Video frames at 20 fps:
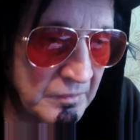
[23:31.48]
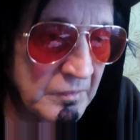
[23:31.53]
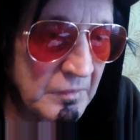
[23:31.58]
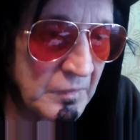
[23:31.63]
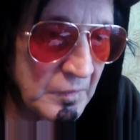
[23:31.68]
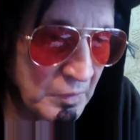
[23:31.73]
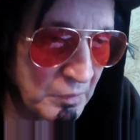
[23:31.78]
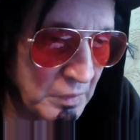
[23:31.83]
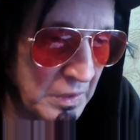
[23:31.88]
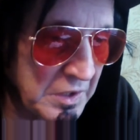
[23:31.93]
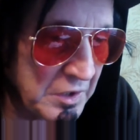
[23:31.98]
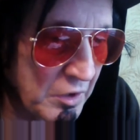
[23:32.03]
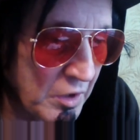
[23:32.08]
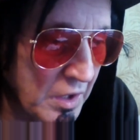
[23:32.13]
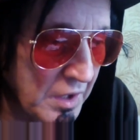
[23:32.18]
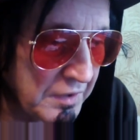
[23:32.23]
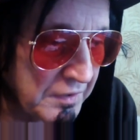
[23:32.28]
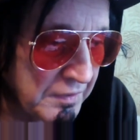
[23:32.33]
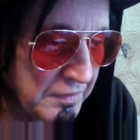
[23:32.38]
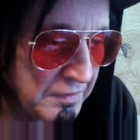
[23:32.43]
Right
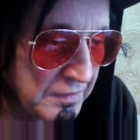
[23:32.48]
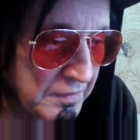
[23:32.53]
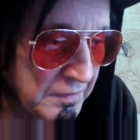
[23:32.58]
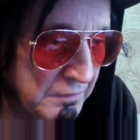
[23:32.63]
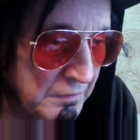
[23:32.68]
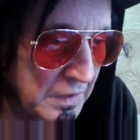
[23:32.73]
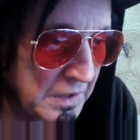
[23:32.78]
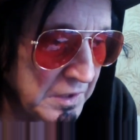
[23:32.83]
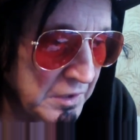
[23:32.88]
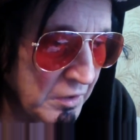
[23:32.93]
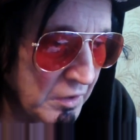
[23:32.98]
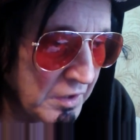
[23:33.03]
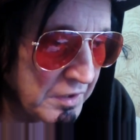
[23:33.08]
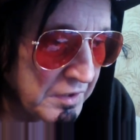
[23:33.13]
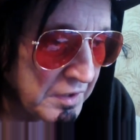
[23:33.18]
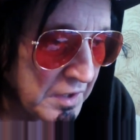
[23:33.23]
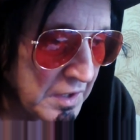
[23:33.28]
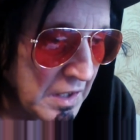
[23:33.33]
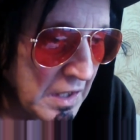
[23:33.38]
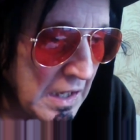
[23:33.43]
on.
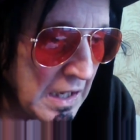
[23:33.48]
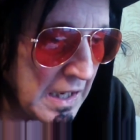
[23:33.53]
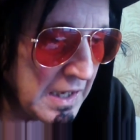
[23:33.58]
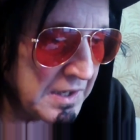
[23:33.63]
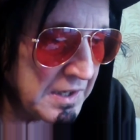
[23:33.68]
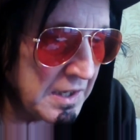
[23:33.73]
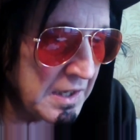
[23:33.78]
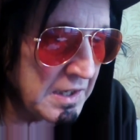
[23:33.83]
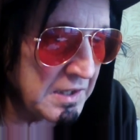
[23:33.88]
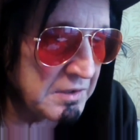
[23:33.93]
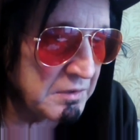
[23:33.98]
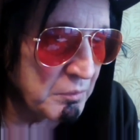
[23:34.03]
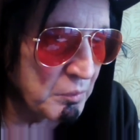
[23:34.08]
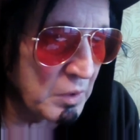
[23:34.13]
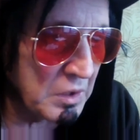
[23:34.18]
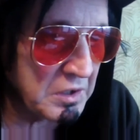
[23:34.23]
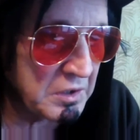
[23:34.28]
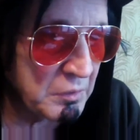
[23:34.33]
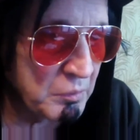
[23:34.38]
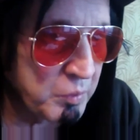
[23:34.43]
And
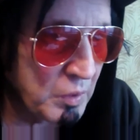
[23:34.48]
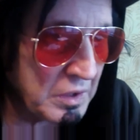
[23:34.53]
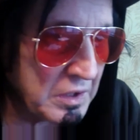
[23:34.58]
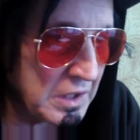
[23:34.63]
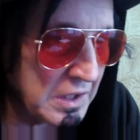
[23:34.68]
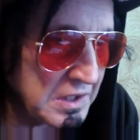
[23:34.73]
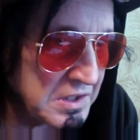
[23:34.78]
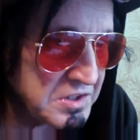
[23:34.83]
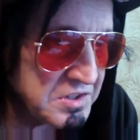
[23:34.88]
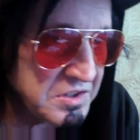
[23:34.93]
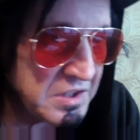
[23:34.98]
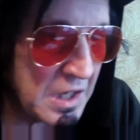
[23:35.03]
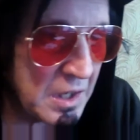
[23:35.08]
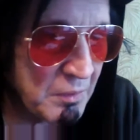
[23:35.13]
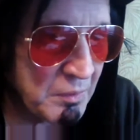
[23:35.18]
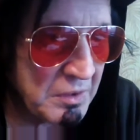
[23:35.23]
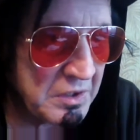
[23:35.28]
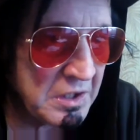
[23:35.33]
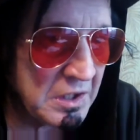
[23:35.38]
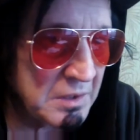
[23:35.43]
what kind of style,
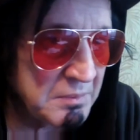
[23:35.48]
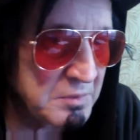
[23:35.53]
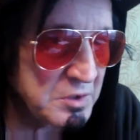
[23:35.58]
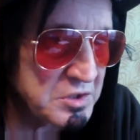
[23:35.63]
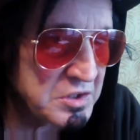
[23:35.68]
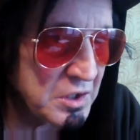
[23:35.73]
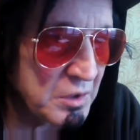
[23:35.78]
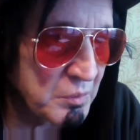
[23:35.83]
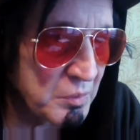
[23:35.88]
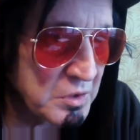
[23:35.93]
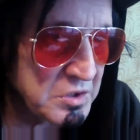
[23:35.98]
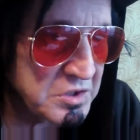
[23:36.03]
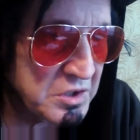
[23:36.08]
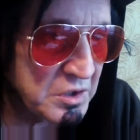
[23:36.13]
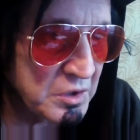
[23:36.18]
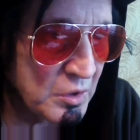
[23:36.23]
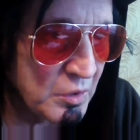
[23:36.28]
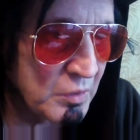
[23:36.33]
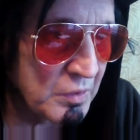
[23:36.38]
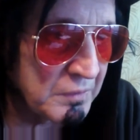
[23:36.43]
what kind of music, and where's it
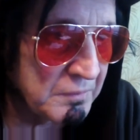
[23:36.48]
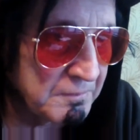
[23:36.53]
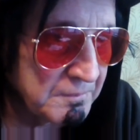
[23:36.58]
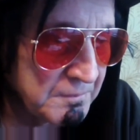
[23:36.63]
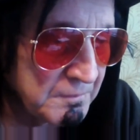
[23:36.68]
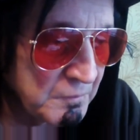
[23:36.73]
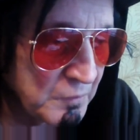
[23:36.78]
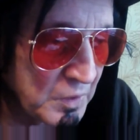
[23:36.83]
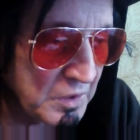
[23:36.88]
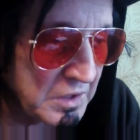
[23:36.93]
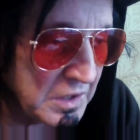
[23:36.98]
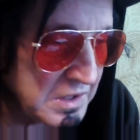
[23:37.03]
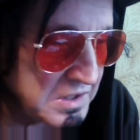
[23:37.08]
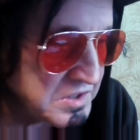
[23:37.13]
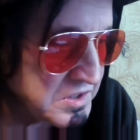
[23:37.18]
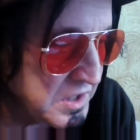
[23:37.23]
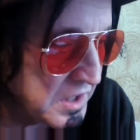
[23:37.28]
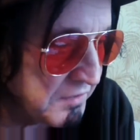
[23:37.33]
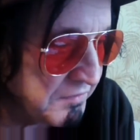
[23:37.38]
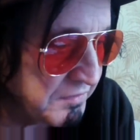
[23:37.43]
going? What kind of
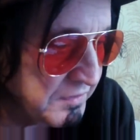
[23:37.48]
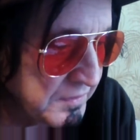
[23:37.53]
stuff?